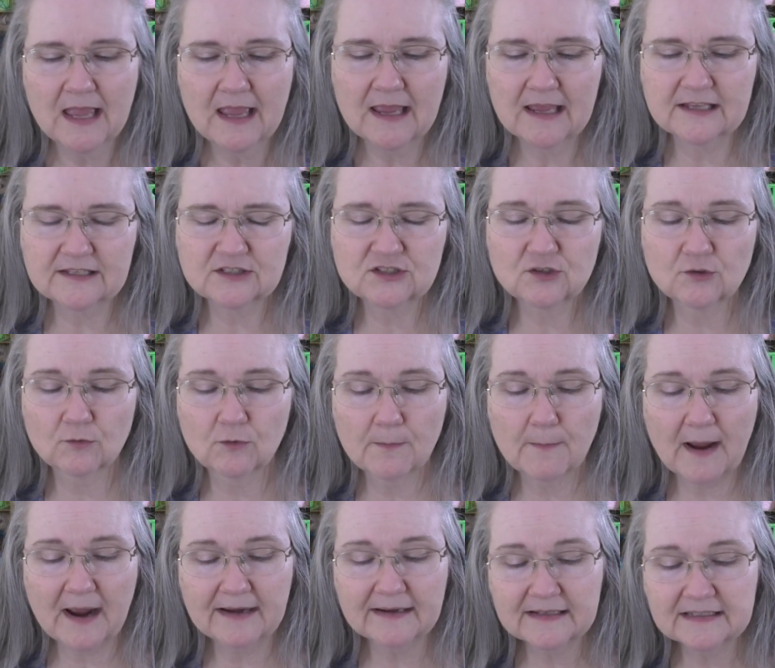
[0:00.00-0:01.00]
it's to
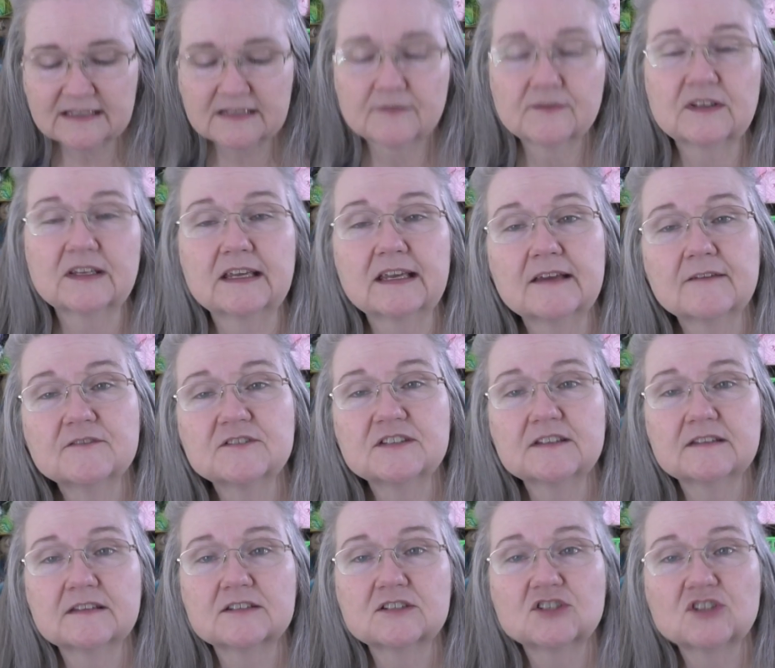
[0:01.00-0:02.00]
remind us of the gifts
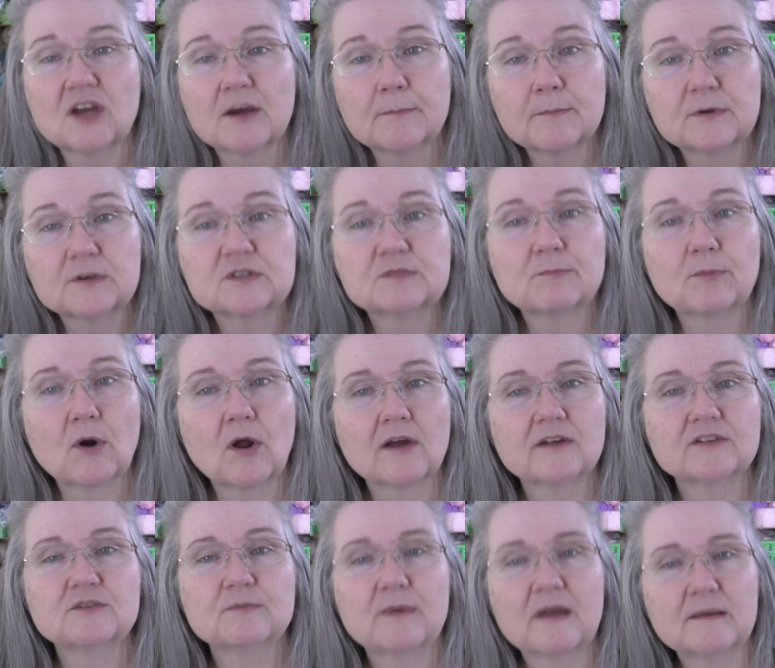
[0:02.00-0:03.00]
that the shepherds
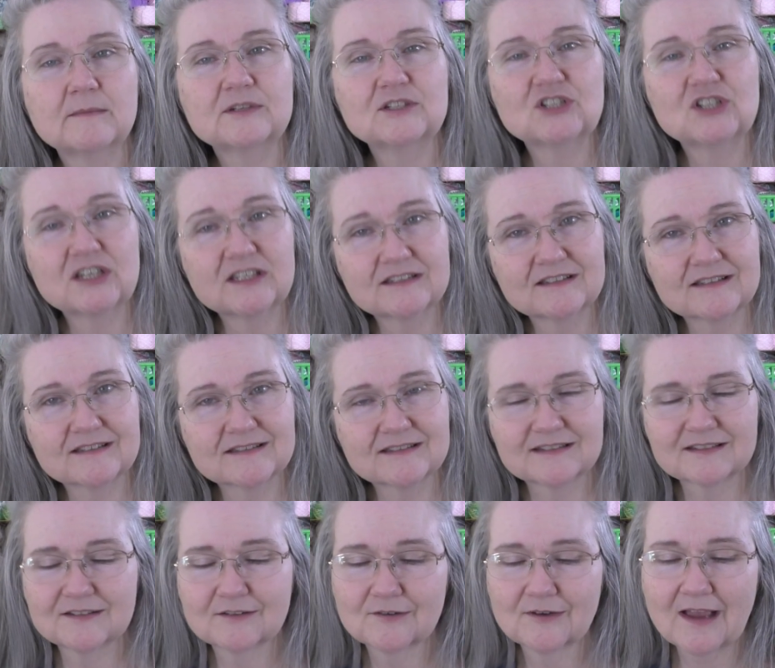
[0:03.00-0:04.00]
brought to baby
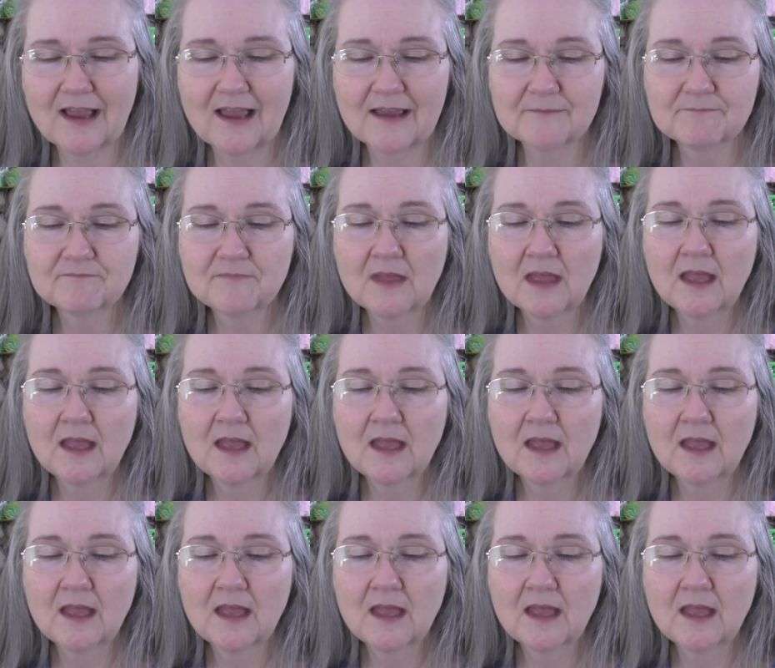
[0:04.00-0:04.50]
Jesus, okay?